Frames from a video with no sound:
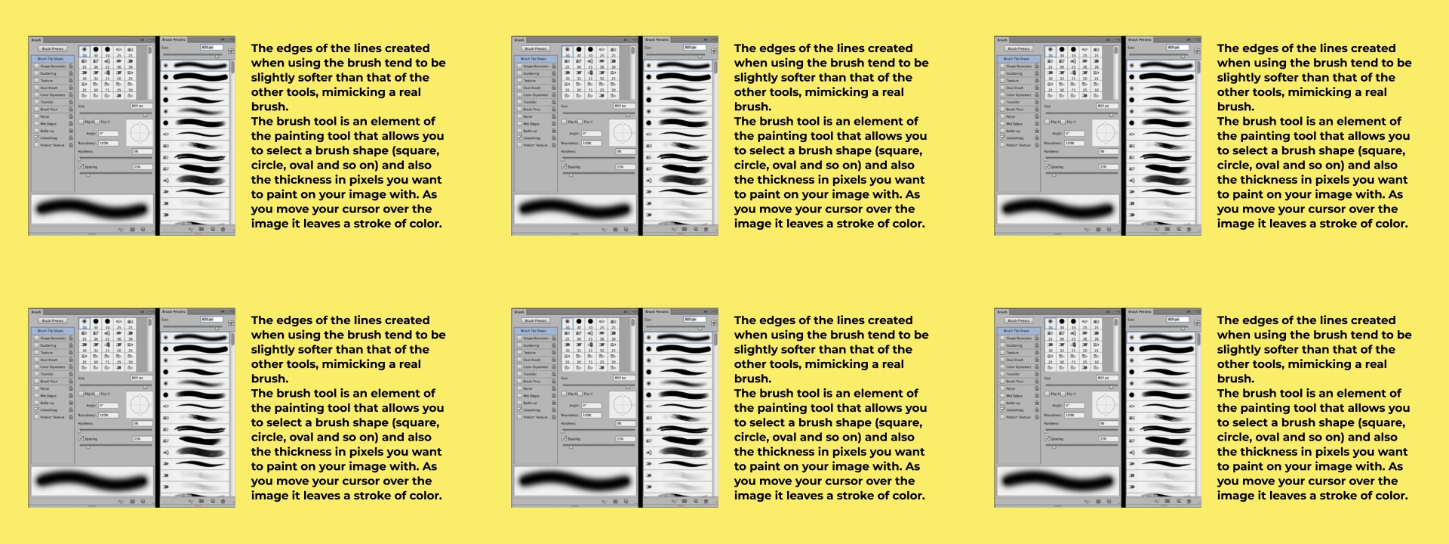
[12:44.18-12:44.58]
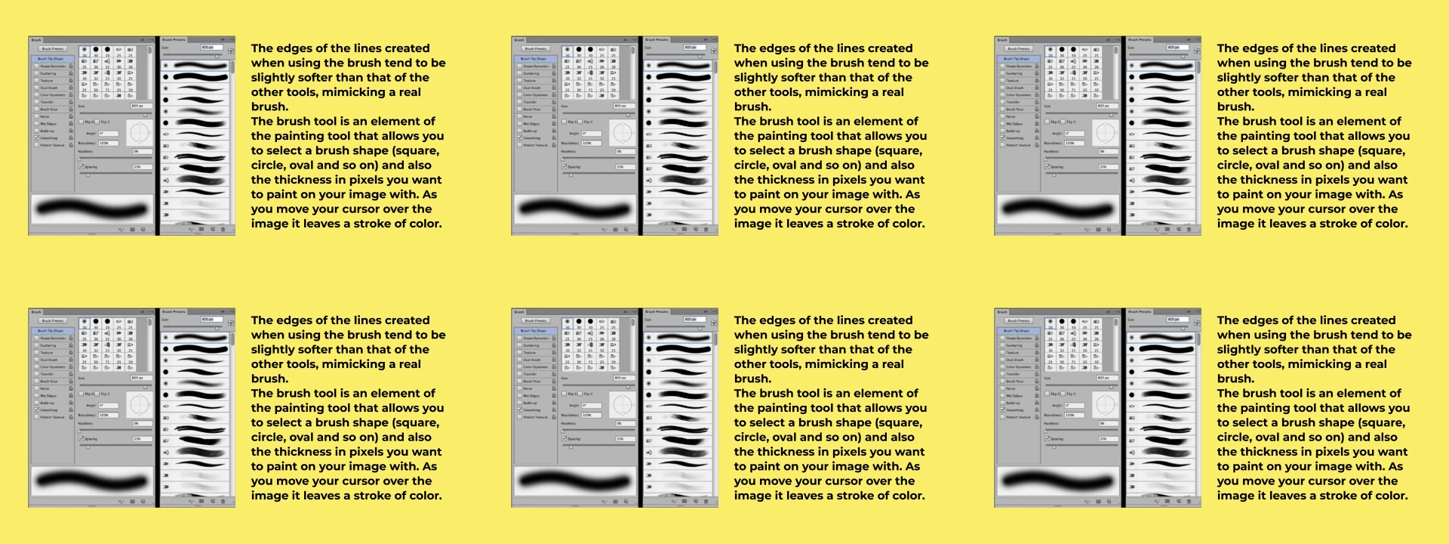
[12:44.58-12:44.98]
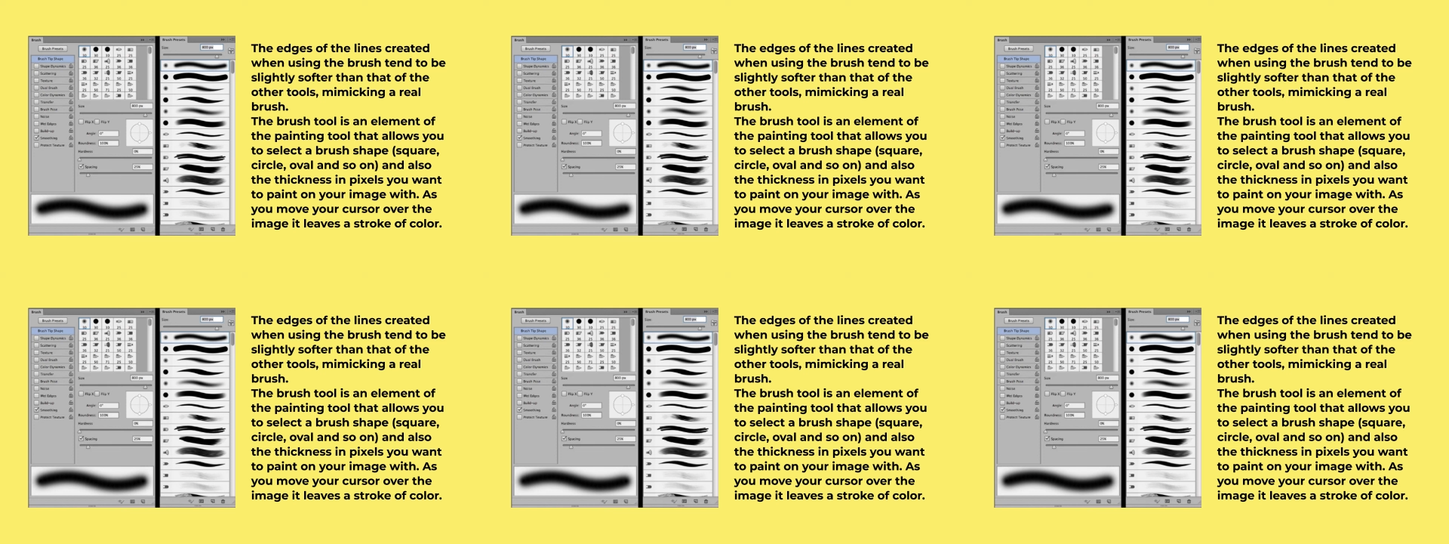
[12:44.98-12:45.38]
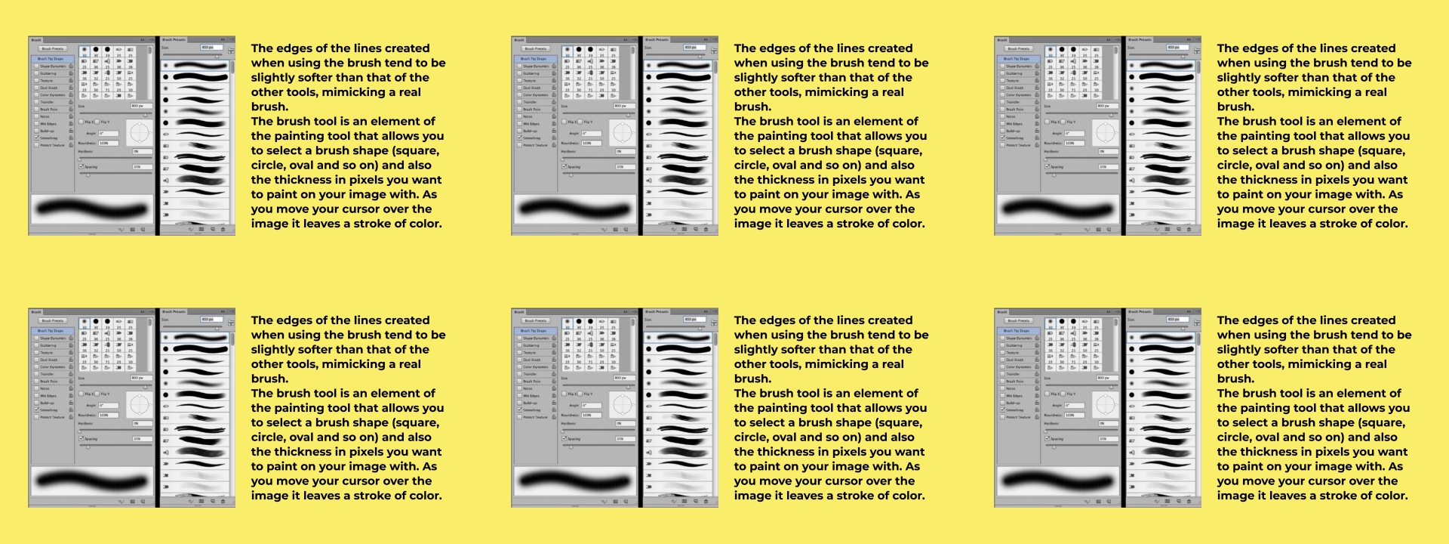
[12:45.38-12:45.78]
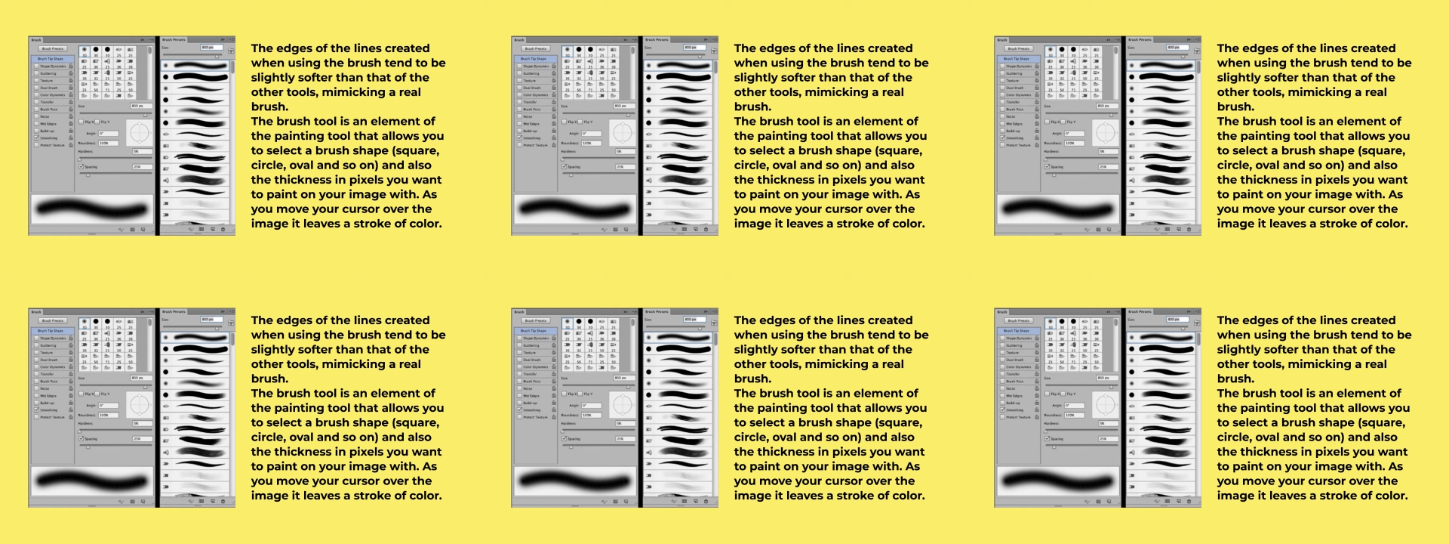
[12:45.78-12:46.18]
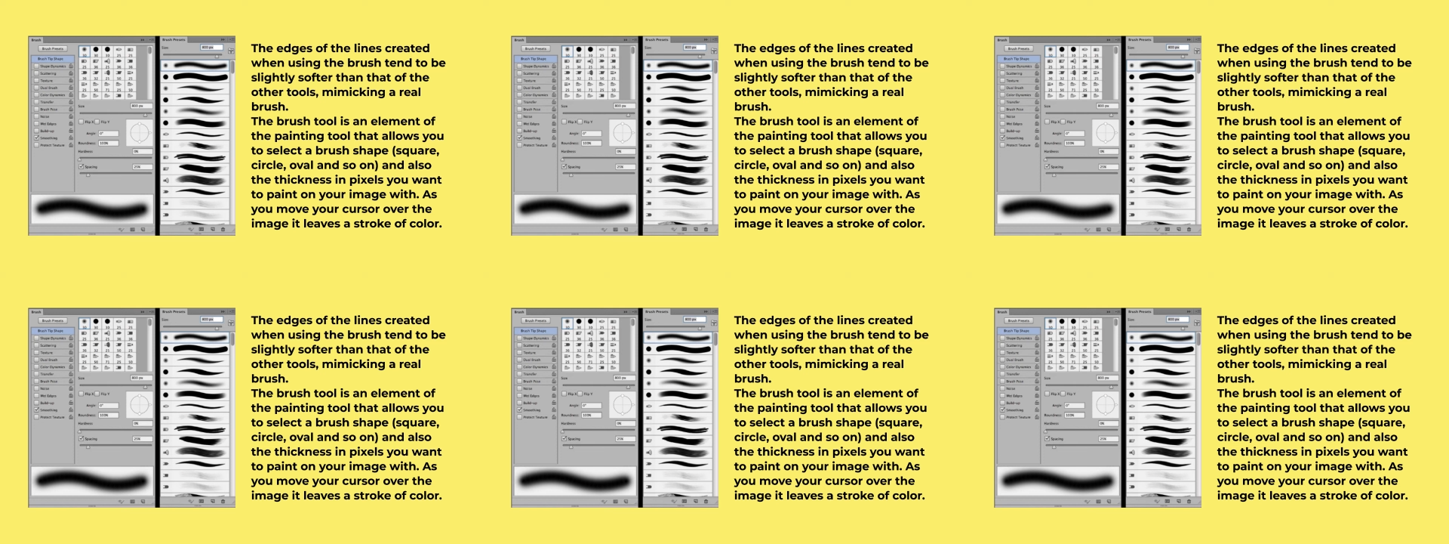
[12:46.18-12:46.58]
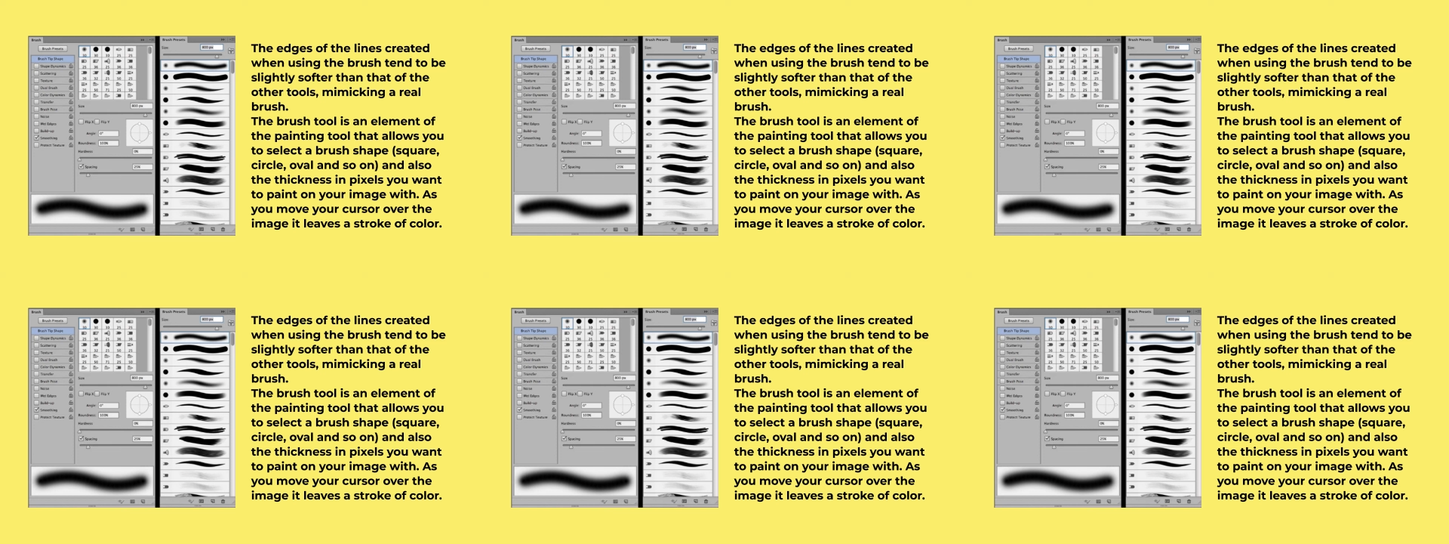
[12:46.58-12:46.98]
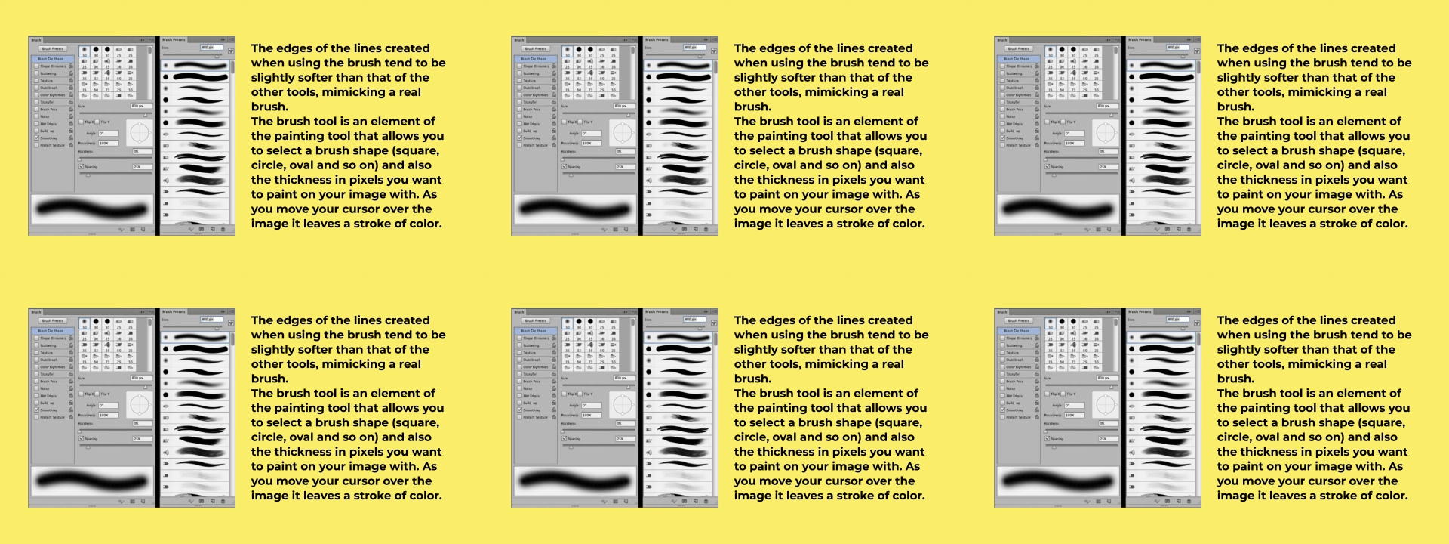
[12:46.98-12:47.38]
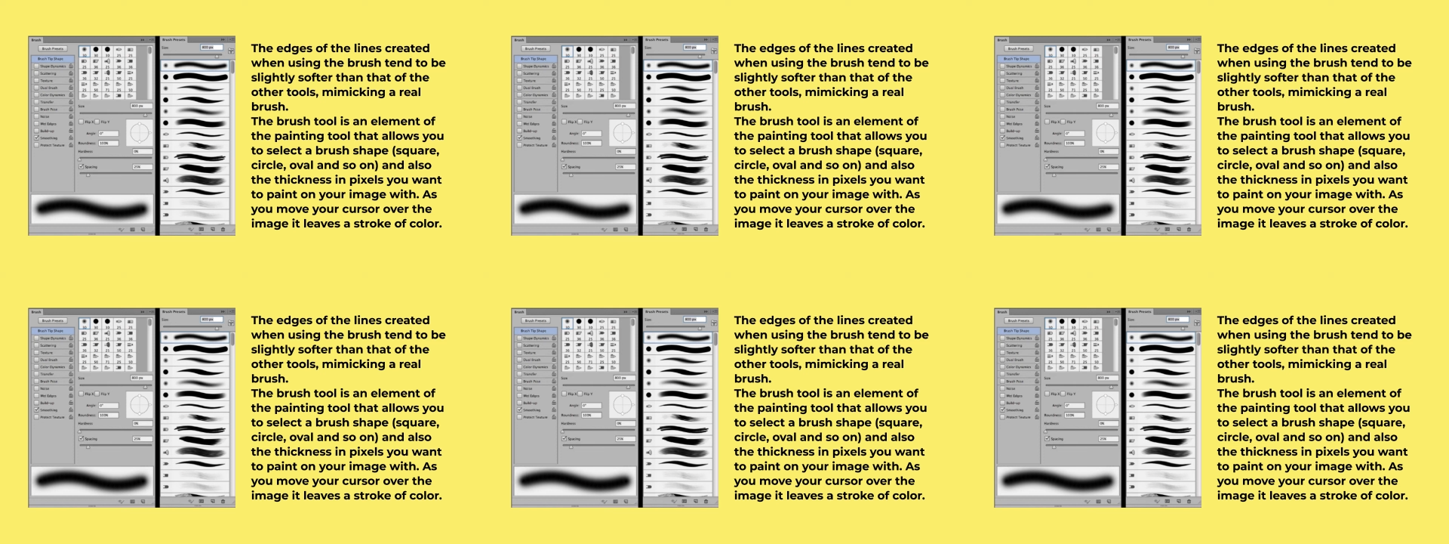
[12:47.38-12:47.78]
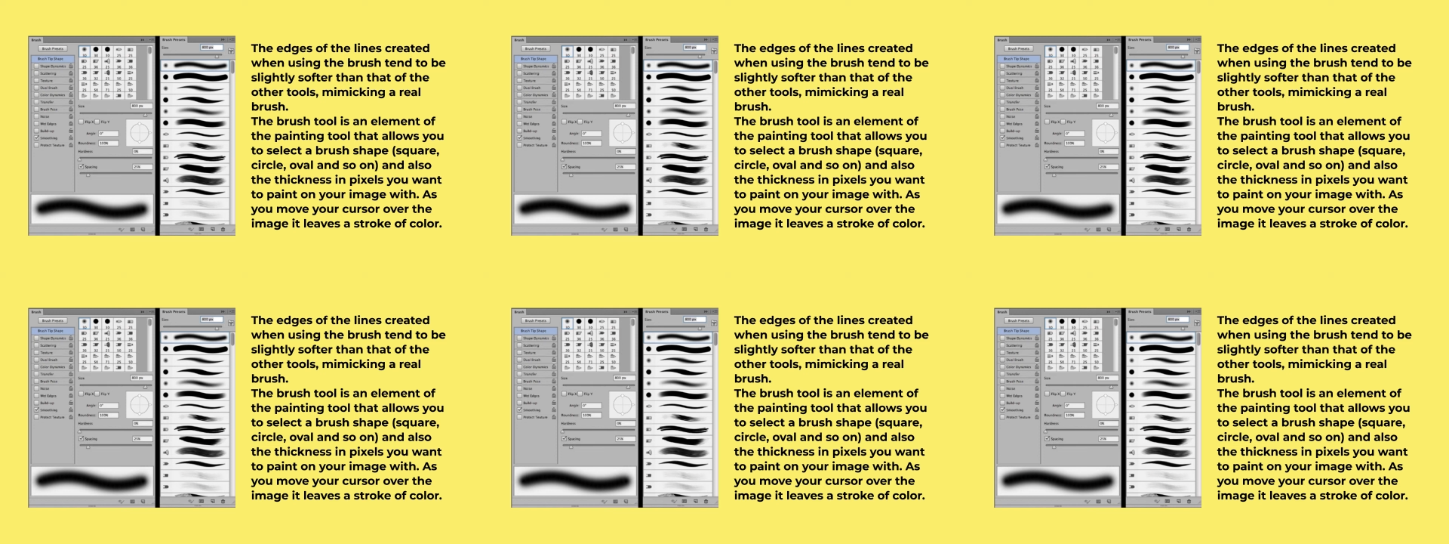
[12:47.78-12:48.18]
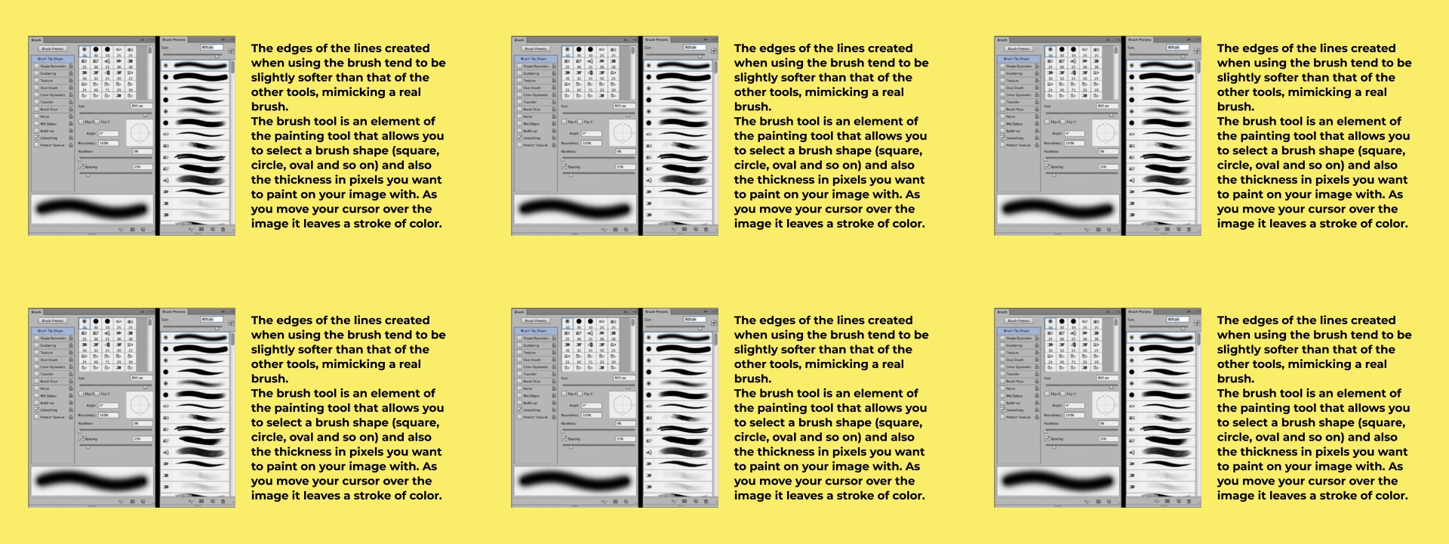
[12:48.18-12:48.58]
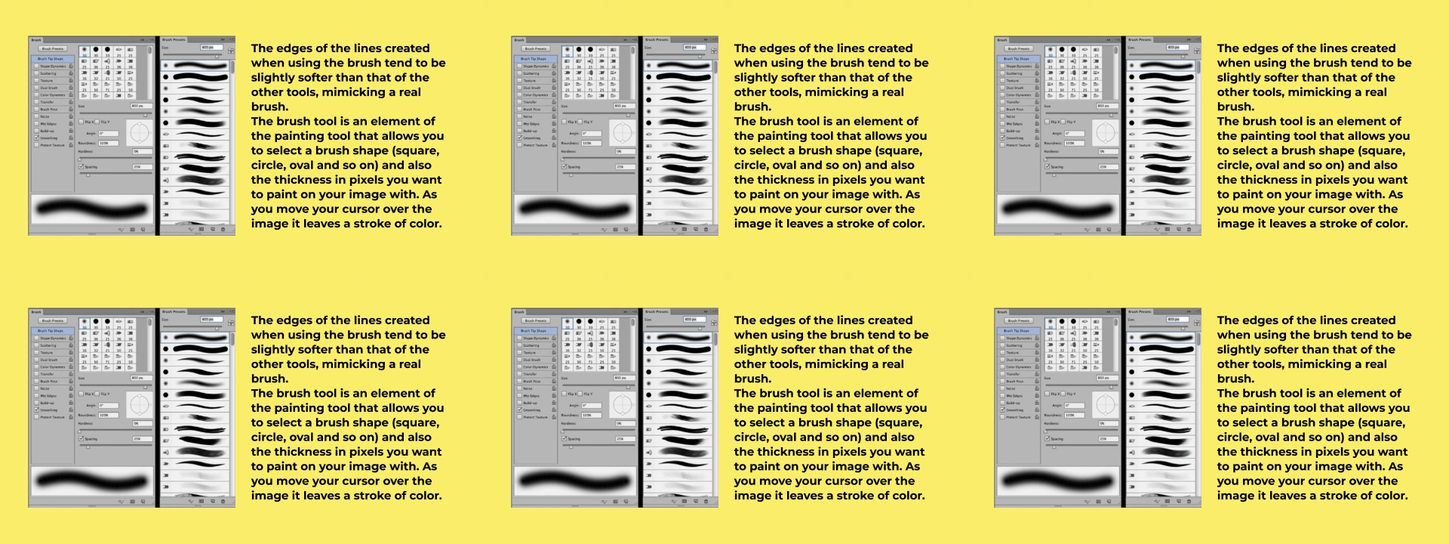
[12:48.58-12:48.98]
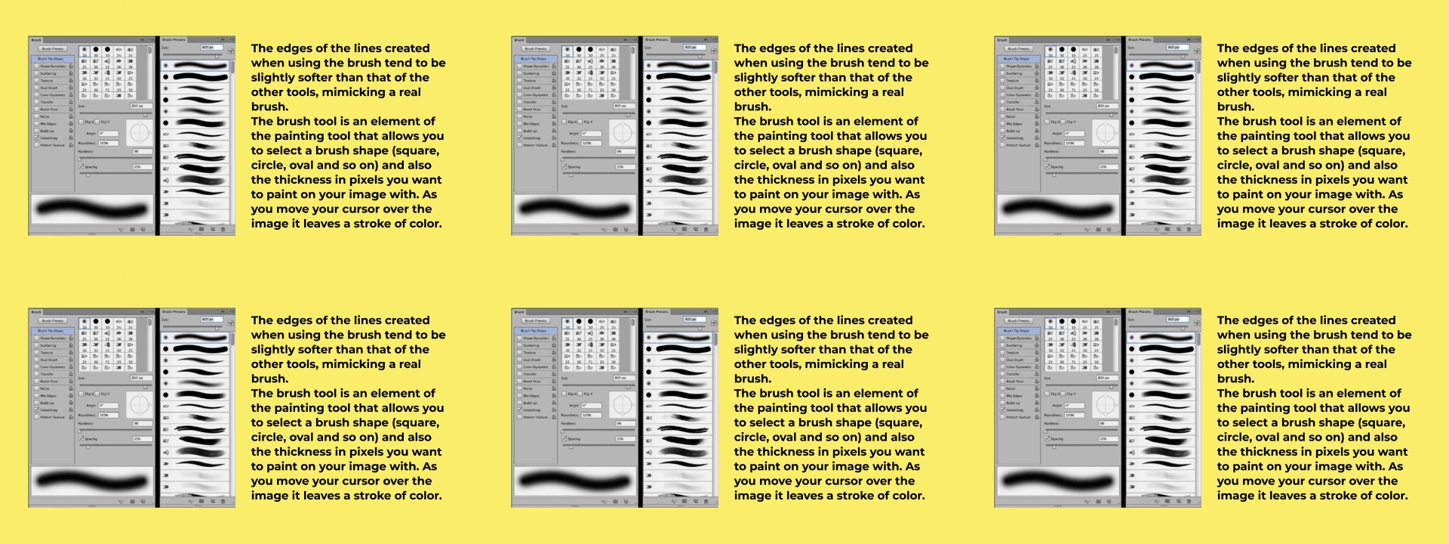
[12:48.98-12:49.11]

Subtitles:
(no speaker visible)